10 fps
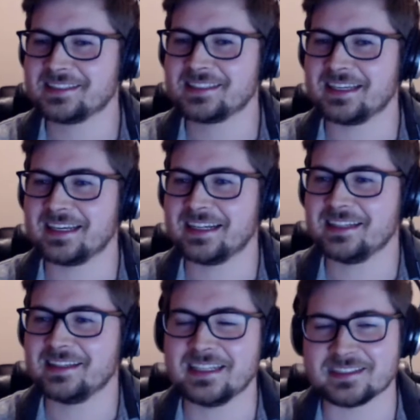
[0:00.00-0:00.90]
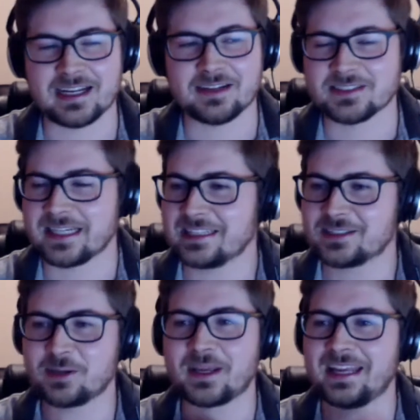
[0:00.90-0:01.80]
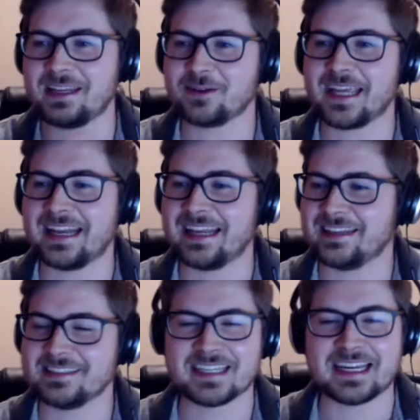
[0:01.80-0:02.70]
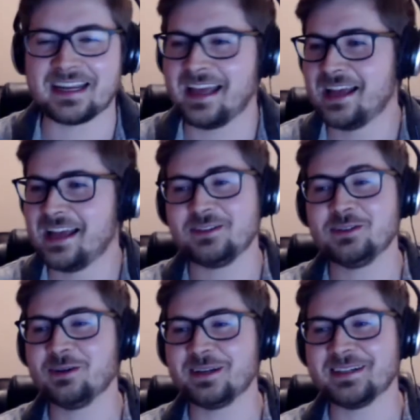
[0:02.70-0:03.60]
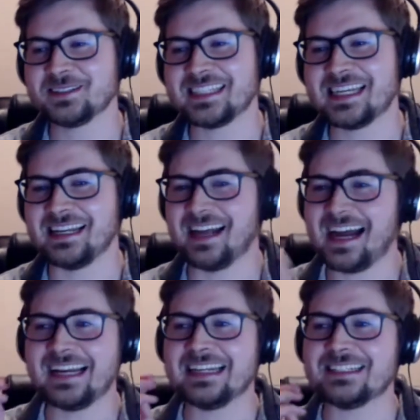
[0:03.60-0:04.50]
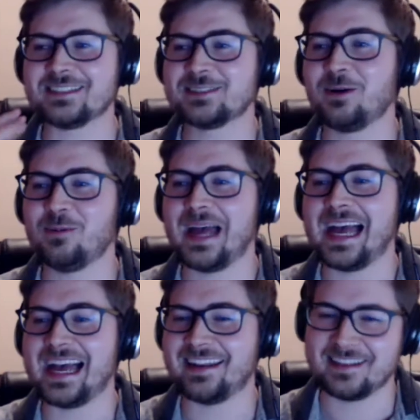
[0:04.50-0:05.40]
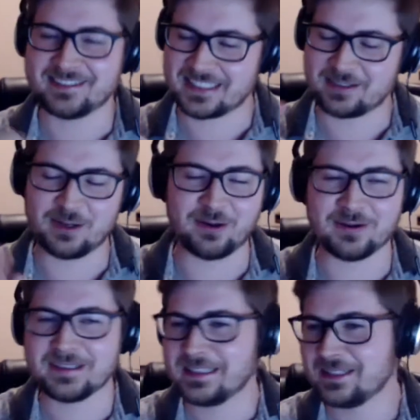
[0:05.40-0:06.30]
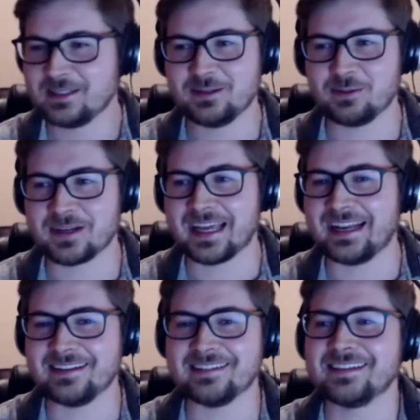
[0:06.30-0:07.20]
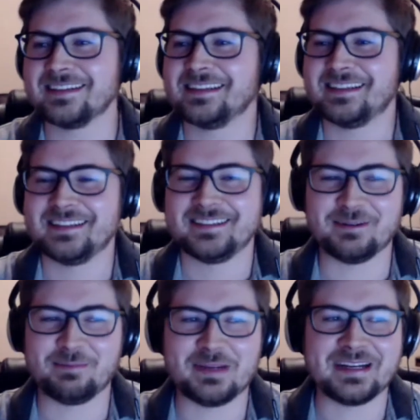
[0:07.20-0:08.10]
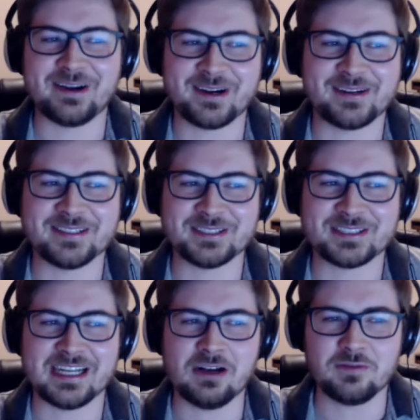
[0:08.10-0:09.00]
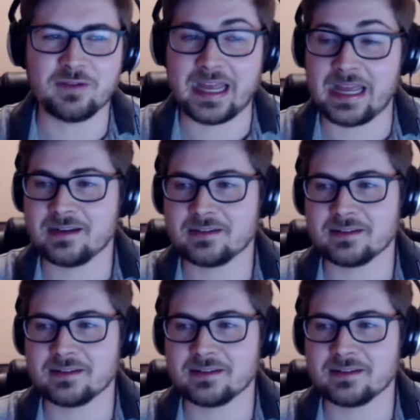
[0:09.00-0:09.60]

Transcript: and I did this." I was like, "It's okay, you'll get in." He's like, "You don't understand. I did so bad." I was like, "No, you will get in. You're being hard on yourself." And